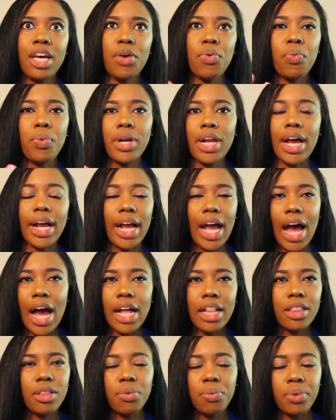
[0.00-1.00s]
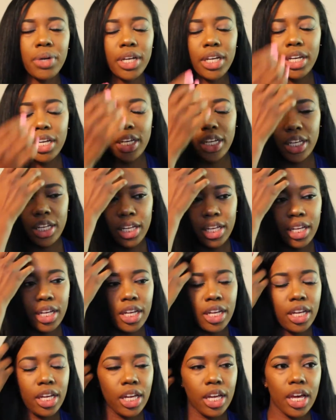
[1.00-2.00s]
when I got the wig,
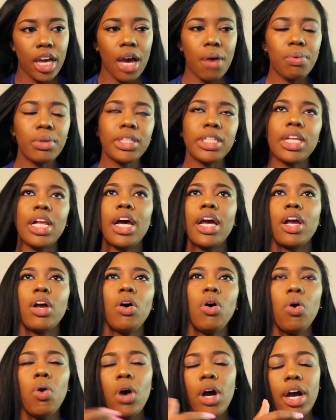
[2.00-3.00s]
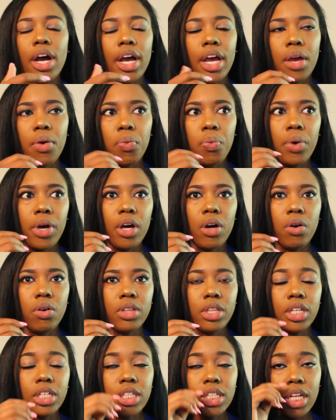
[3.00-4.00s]
I was like, oh, alright, well,
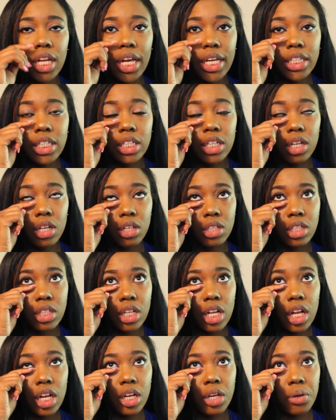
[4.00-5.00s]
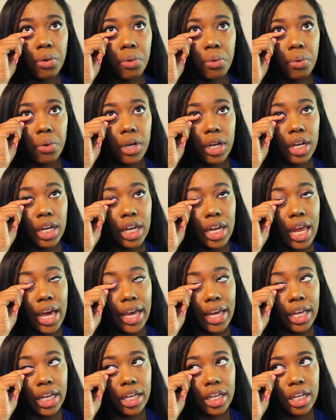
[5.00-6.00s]
this lace looks a little
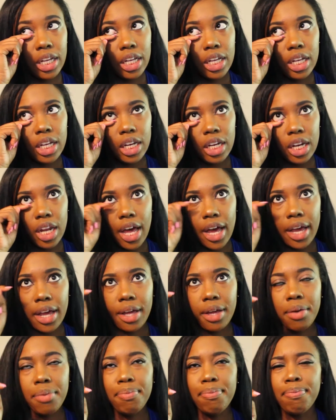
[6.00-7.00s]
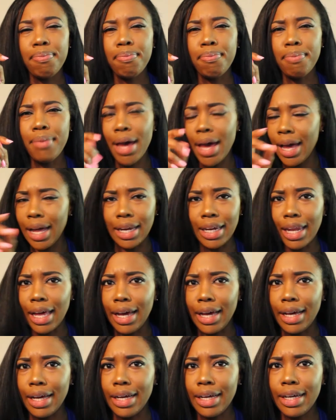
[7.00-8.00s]
light, like mad
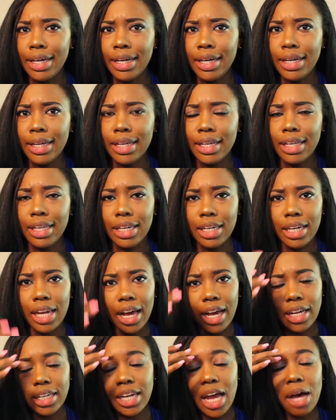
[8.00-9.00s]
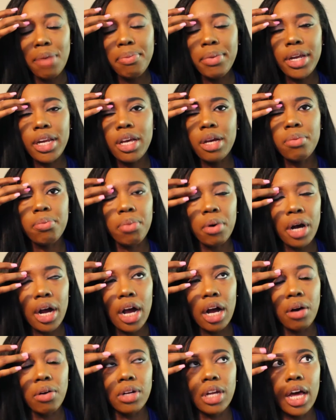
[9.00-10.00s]
light, like not medium
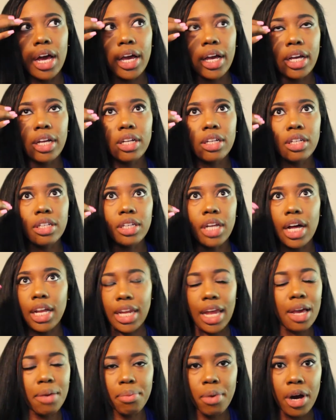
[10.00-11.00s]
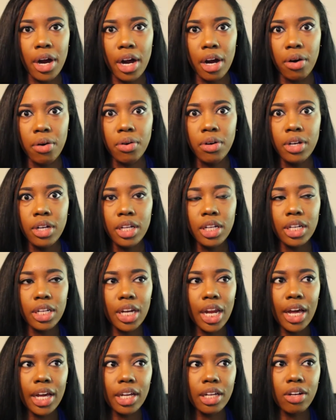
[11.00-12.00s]
brown, like not light brown,
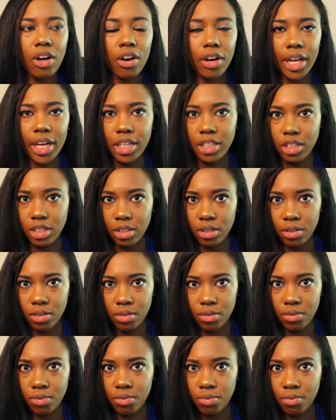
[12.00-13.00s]
like Caucasian